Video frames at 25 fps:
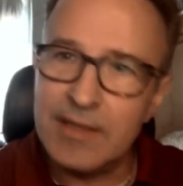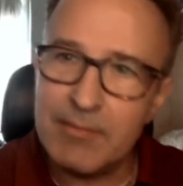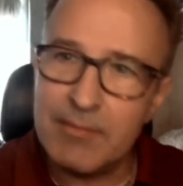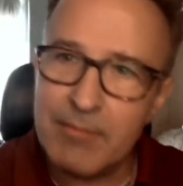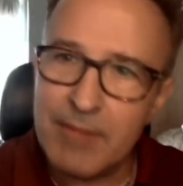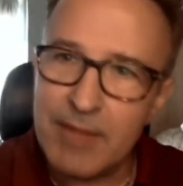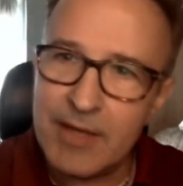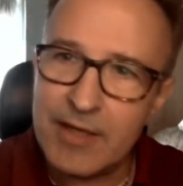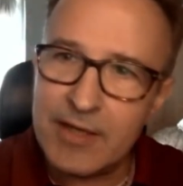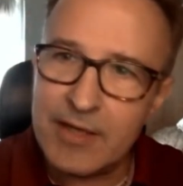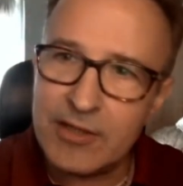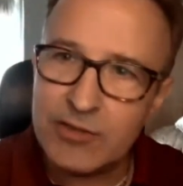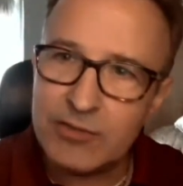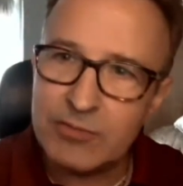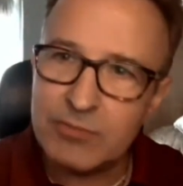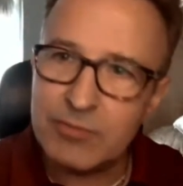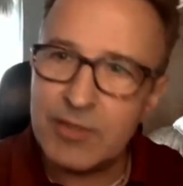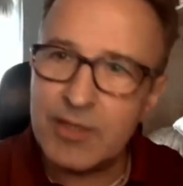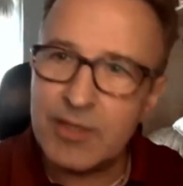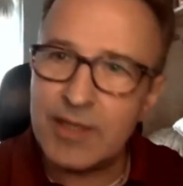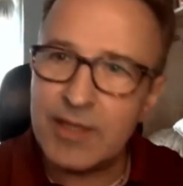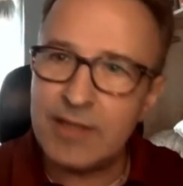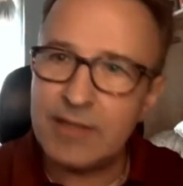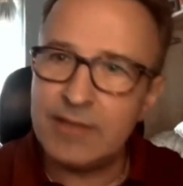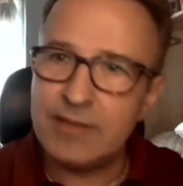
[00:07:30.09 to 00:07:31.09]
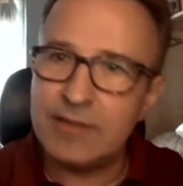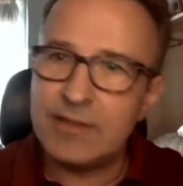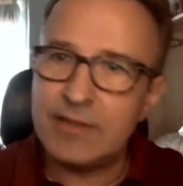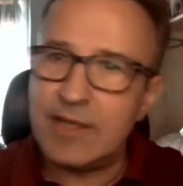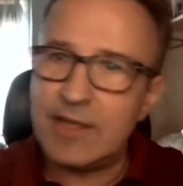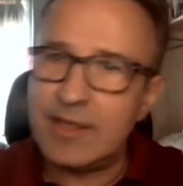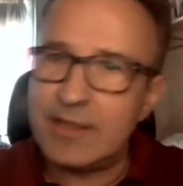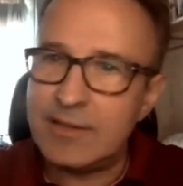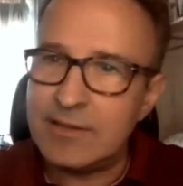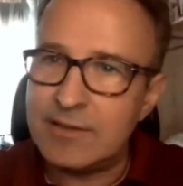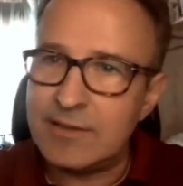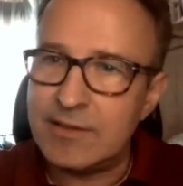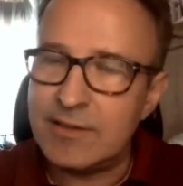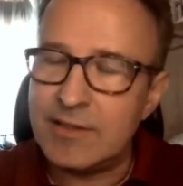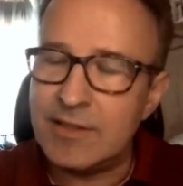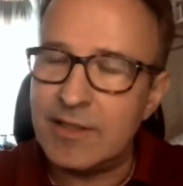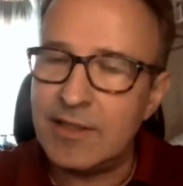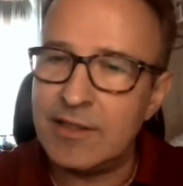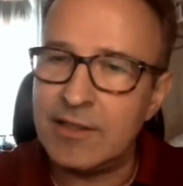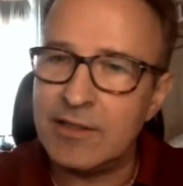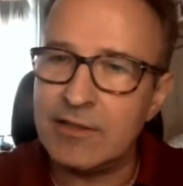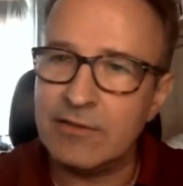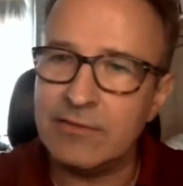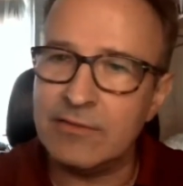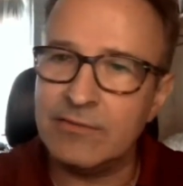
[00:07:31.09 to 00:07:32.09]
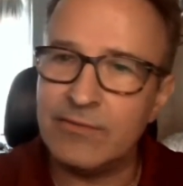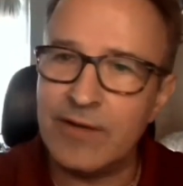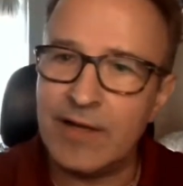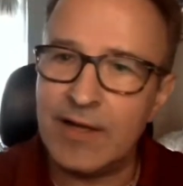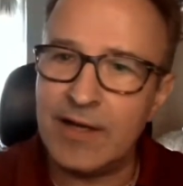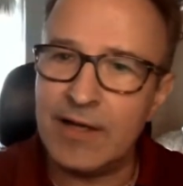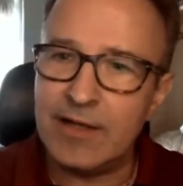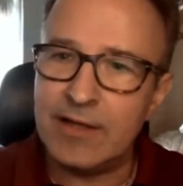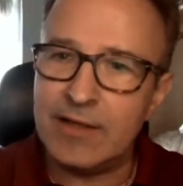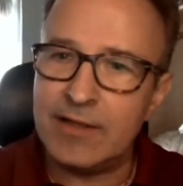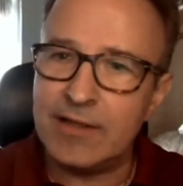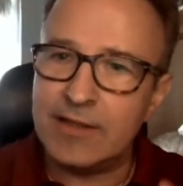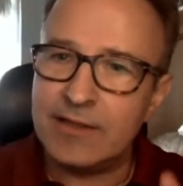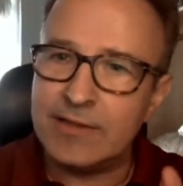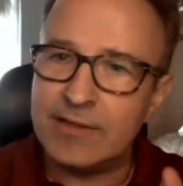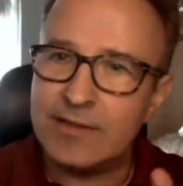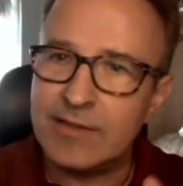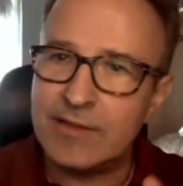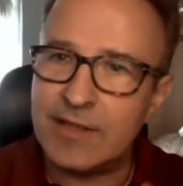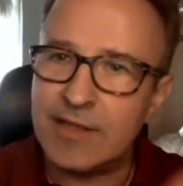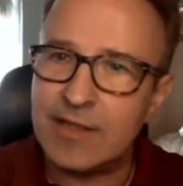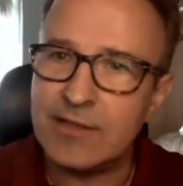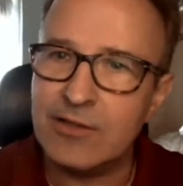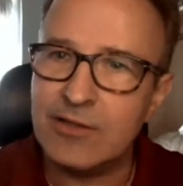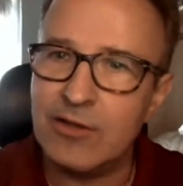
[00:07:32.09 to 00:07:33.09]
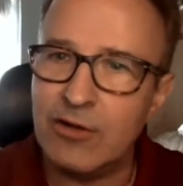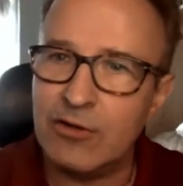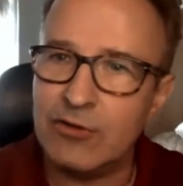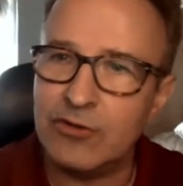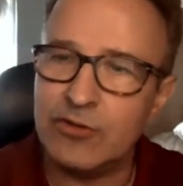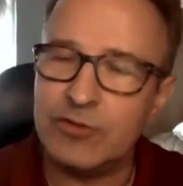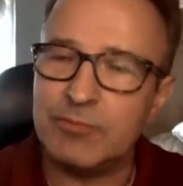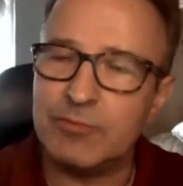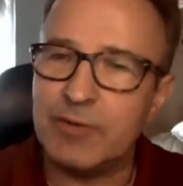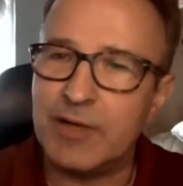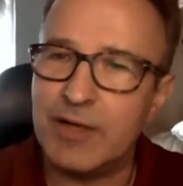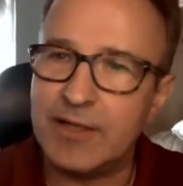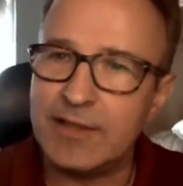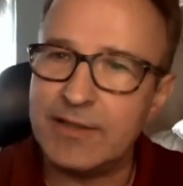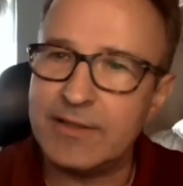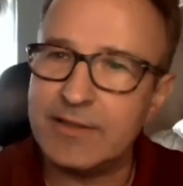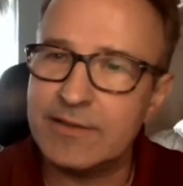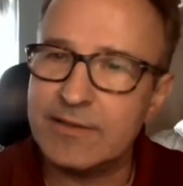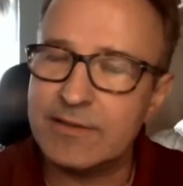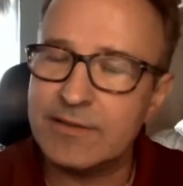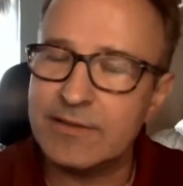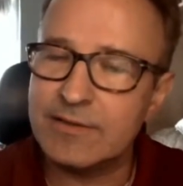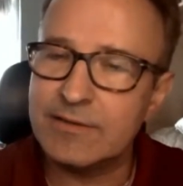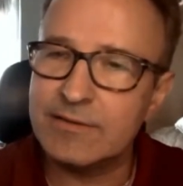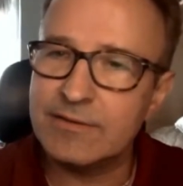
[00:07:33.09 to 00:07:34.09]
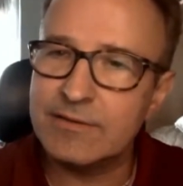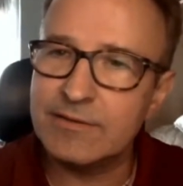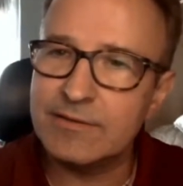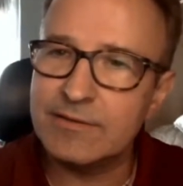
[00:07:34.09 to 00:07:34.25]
management, and Silicon Valley as technology place?